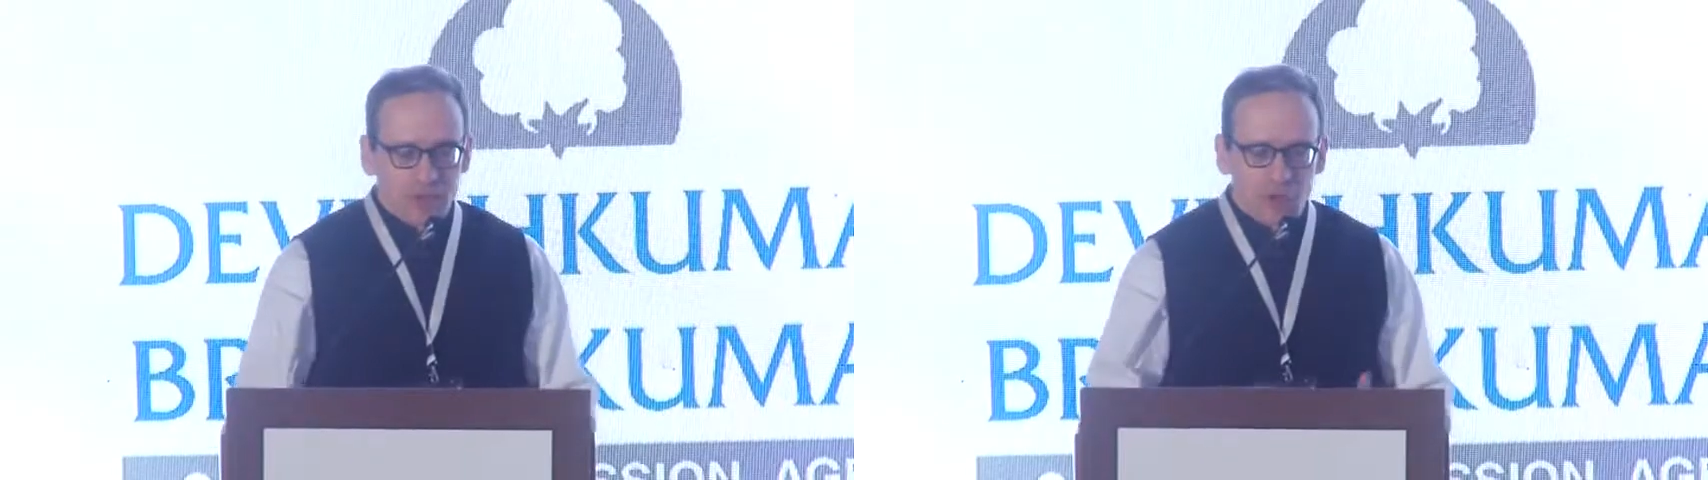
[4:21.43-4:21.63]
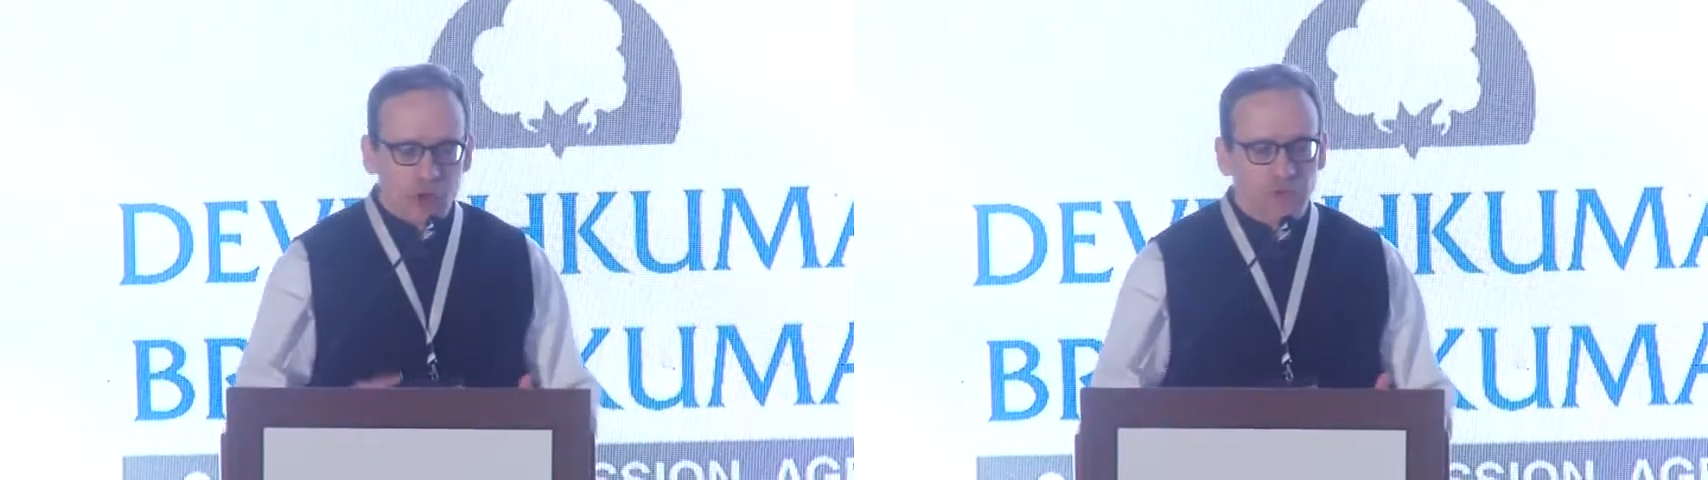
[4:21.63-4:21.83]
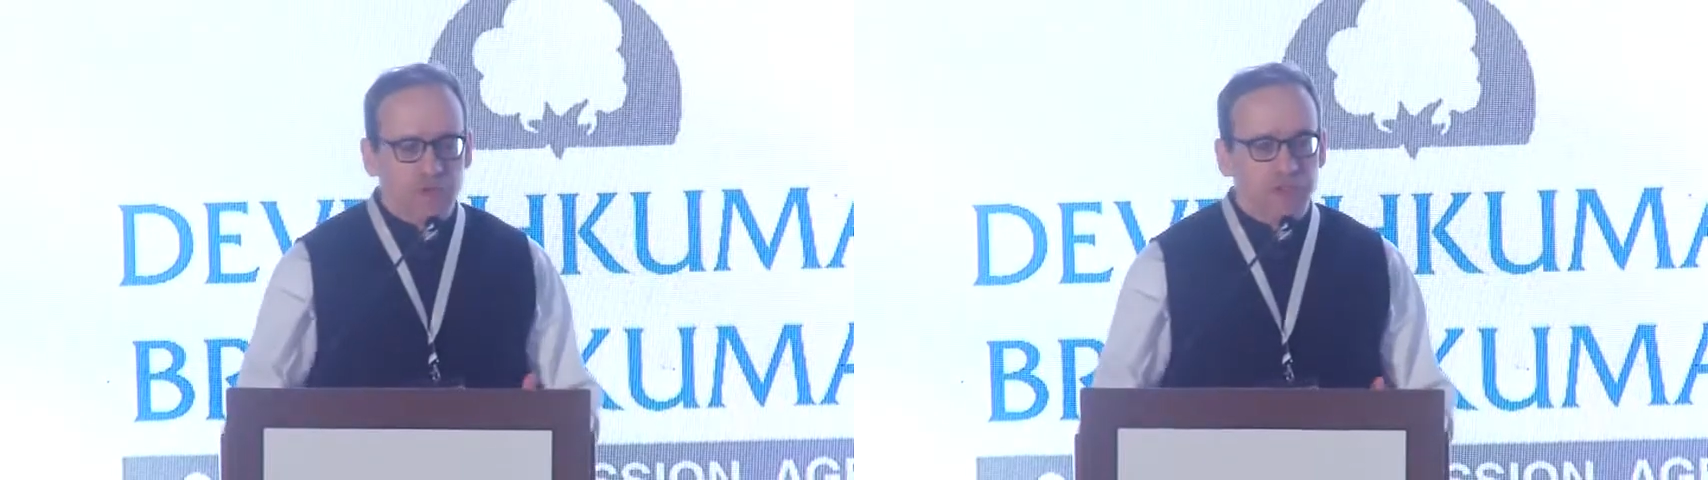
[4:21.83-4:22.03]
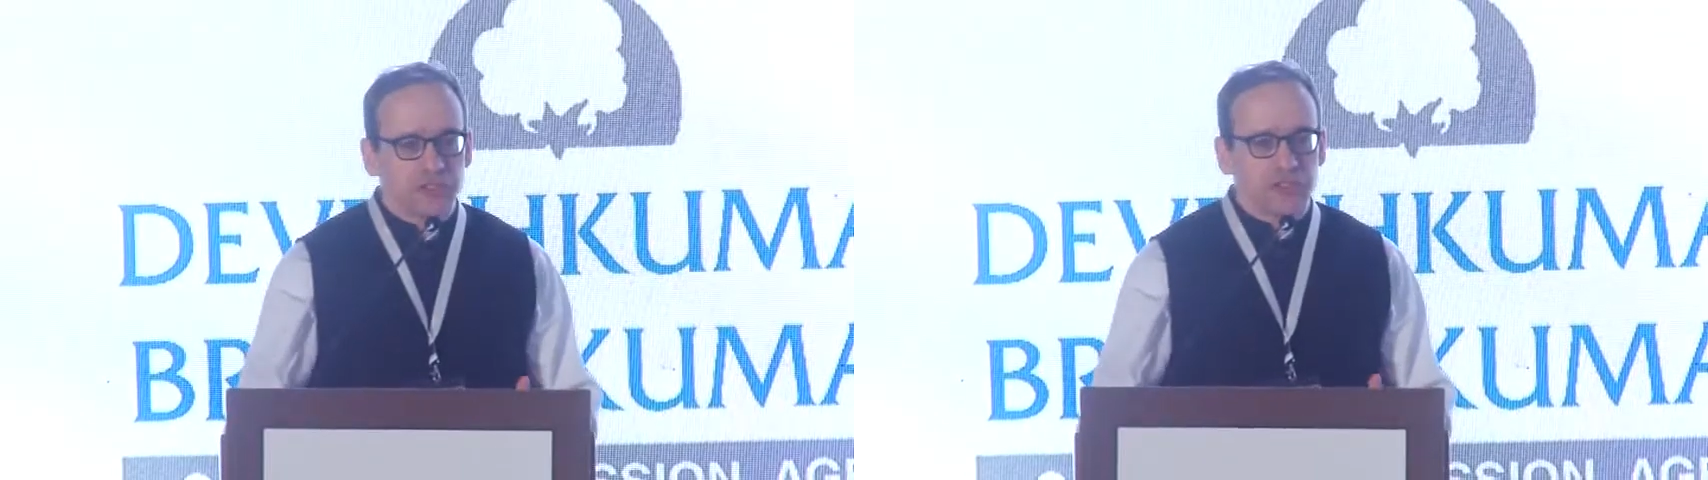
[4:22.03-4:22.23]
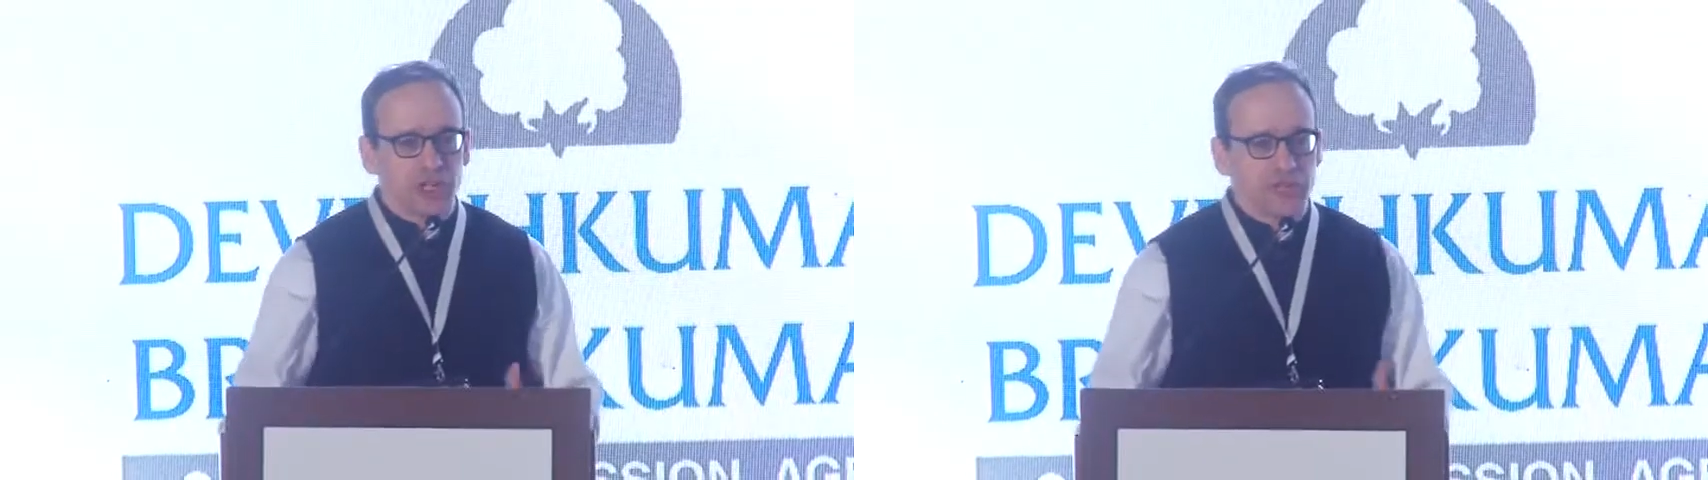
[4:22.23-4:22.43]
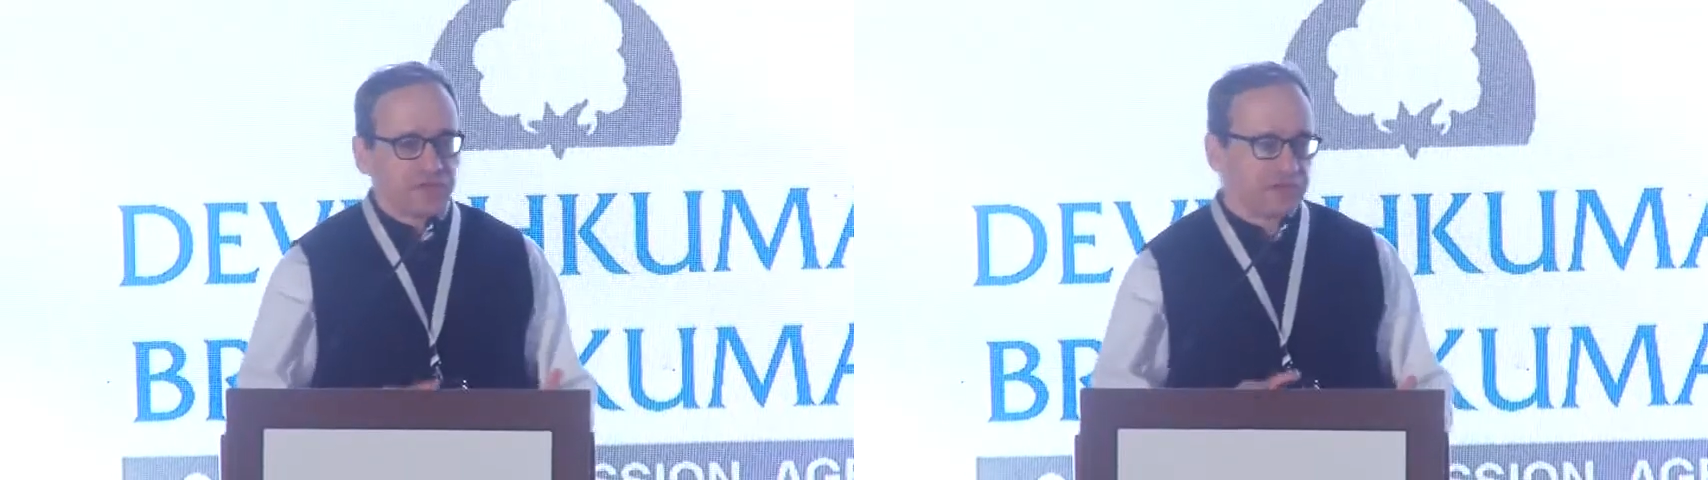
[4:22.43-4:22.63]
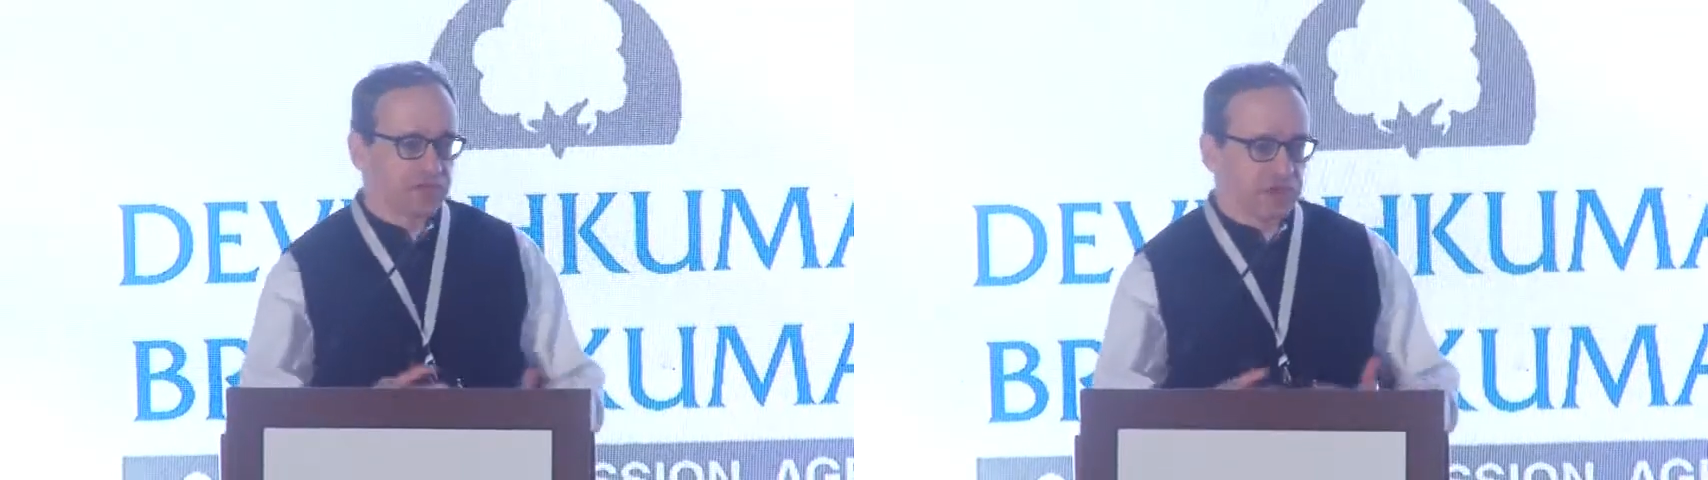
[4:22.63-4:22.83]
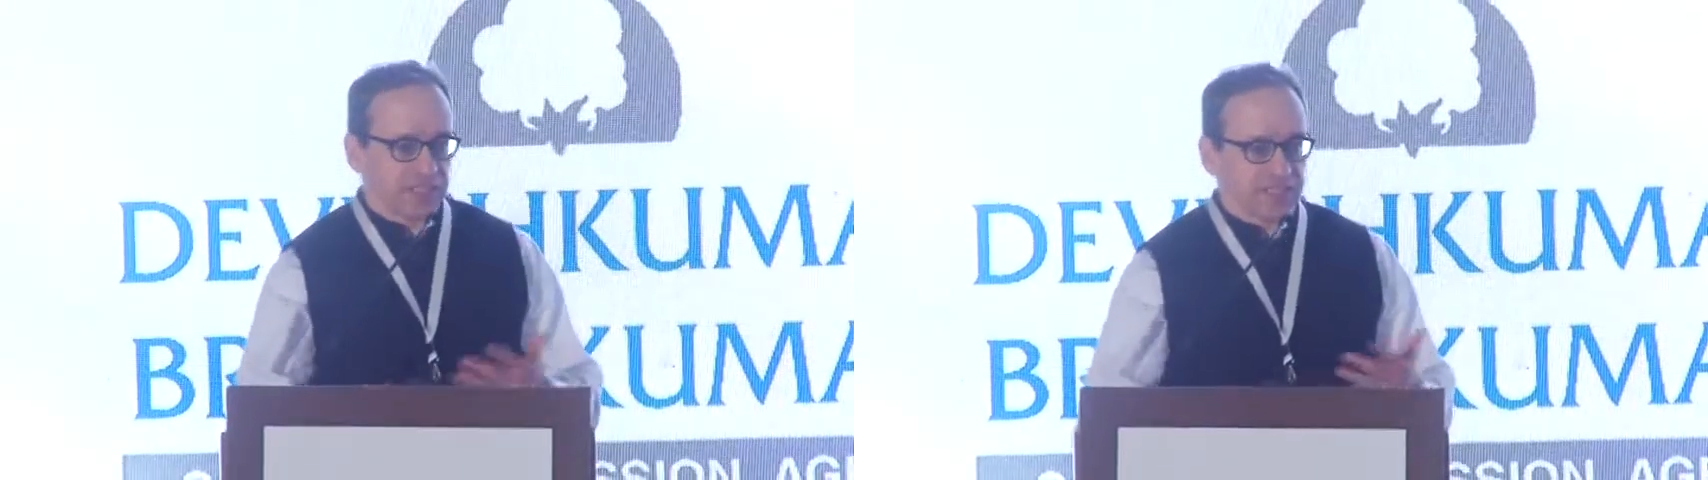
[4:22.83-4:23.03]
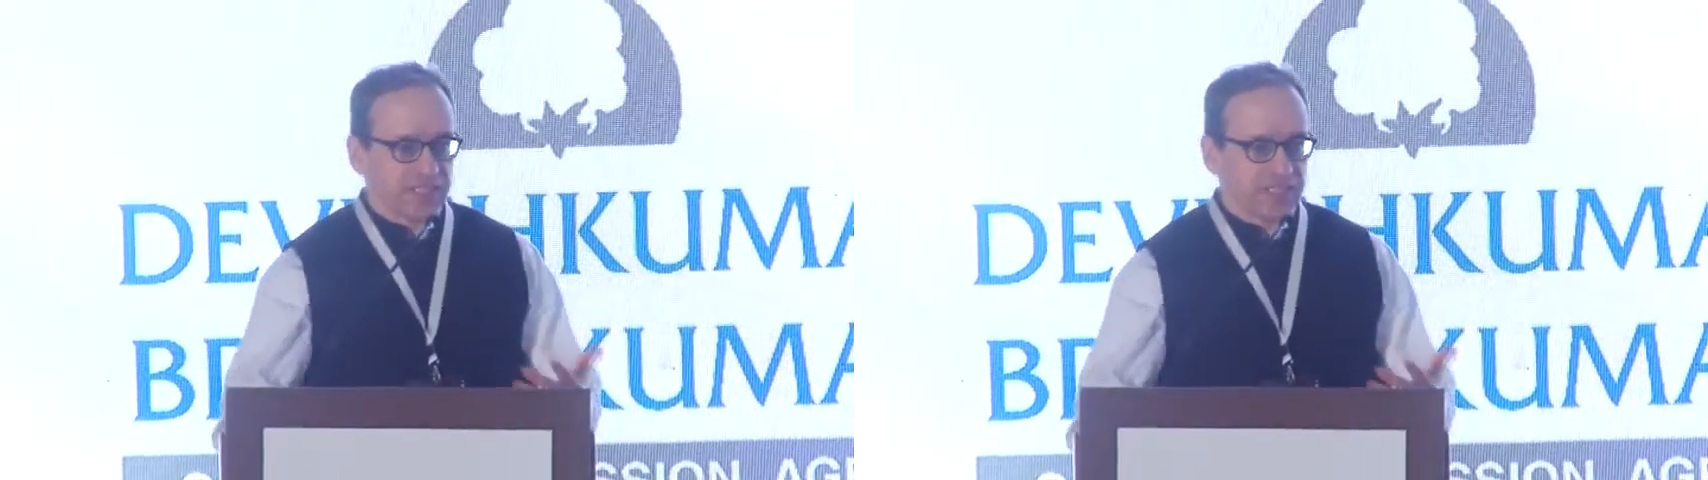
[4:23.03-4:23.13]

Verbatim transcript: overview of trends